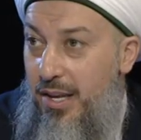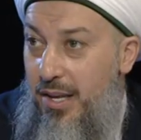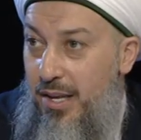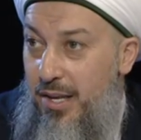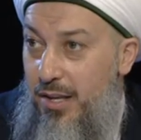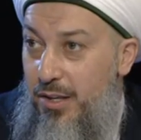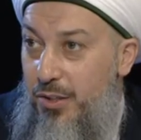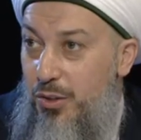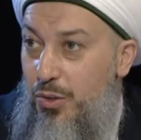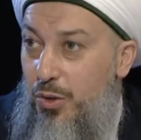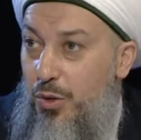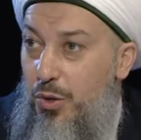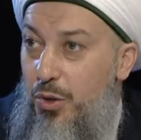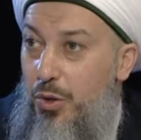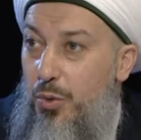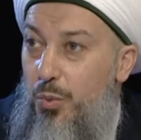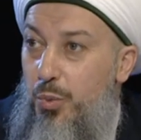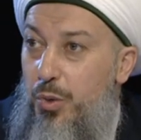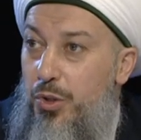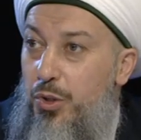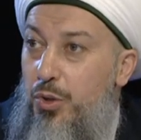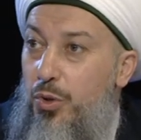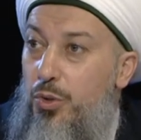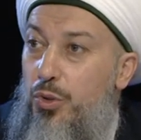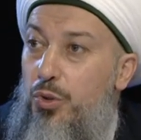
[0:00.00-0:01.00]
So we
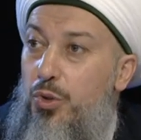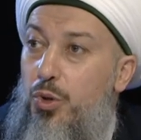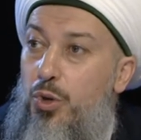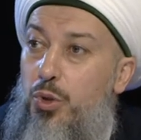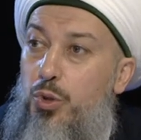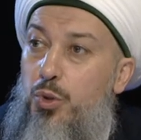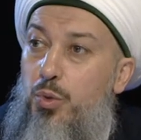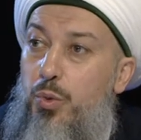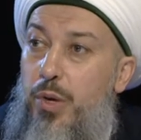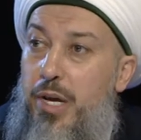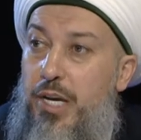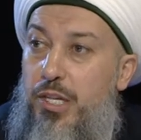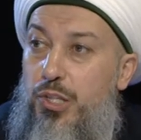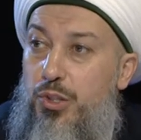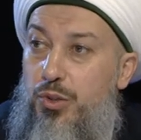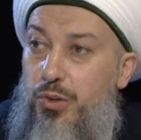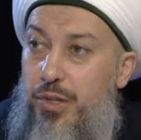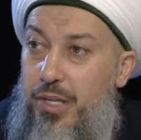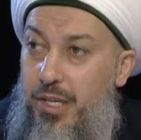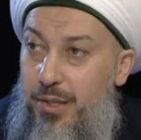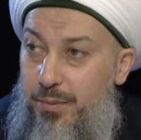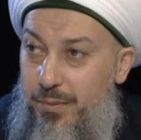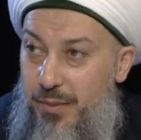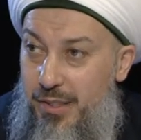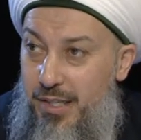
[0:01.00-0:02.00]
don't go to
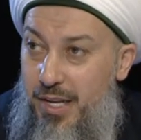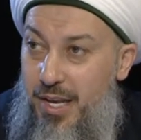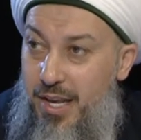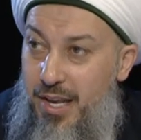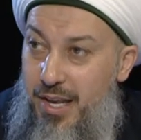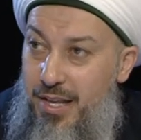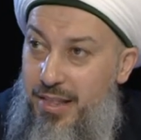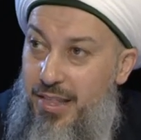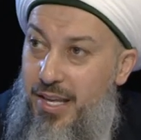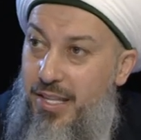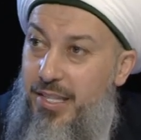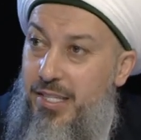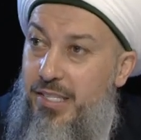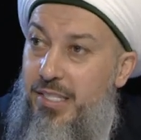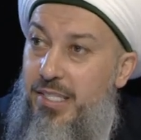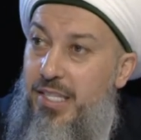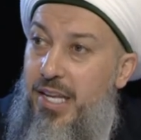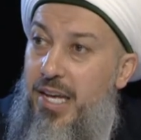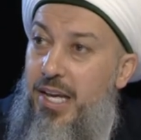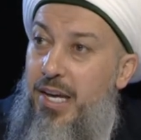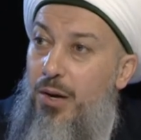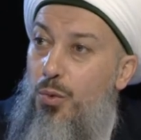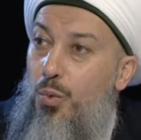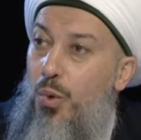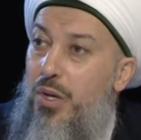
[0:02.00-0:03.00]
extremes. That is
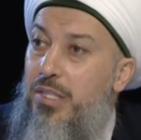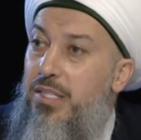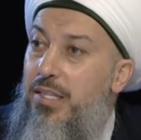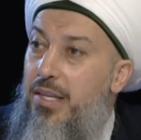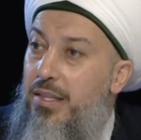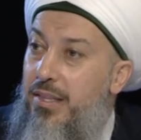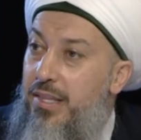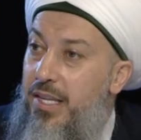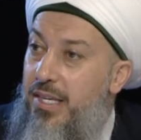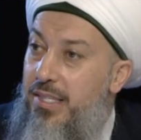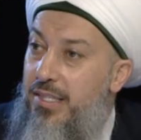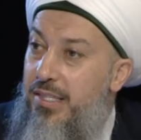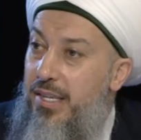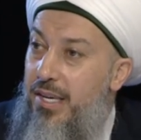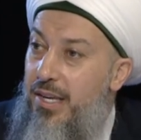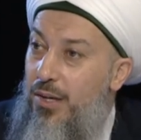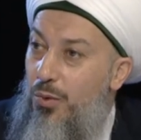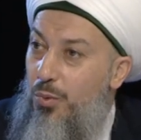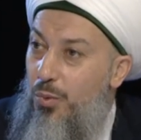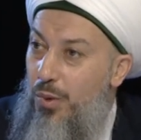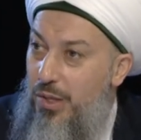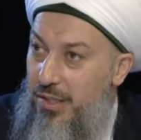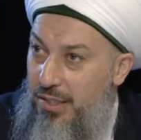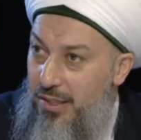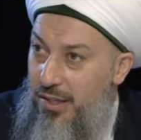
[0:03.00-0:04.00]
the wasat, they say.
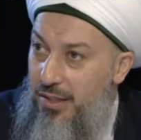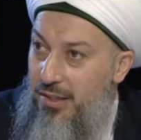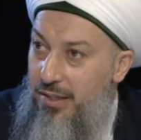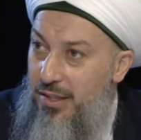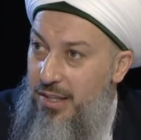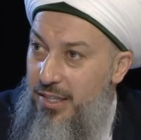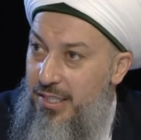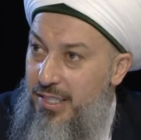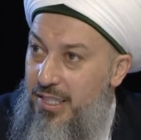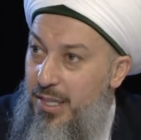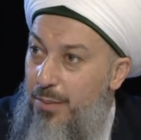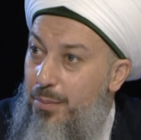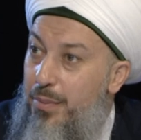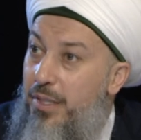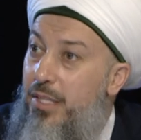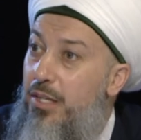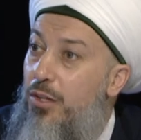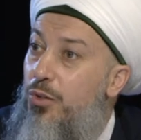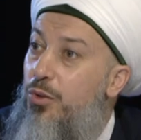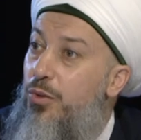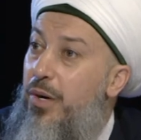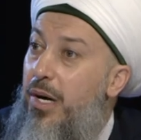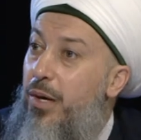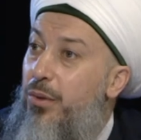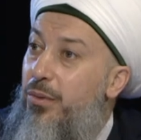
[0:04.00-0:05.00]
Wasat is the middle
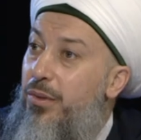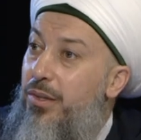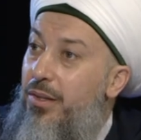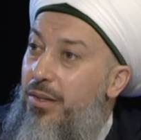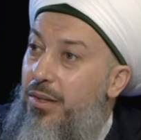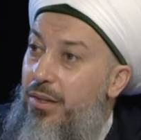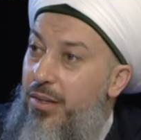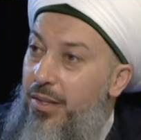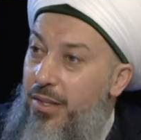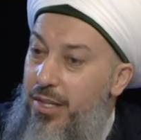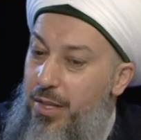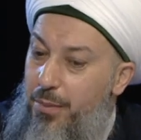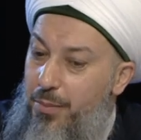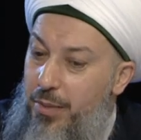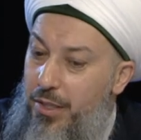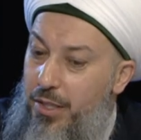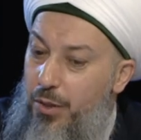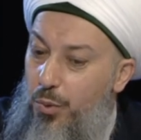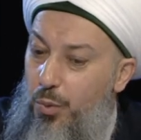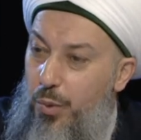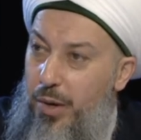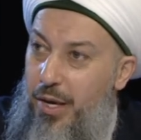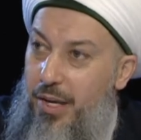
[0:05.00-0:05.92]
ground, the middle way.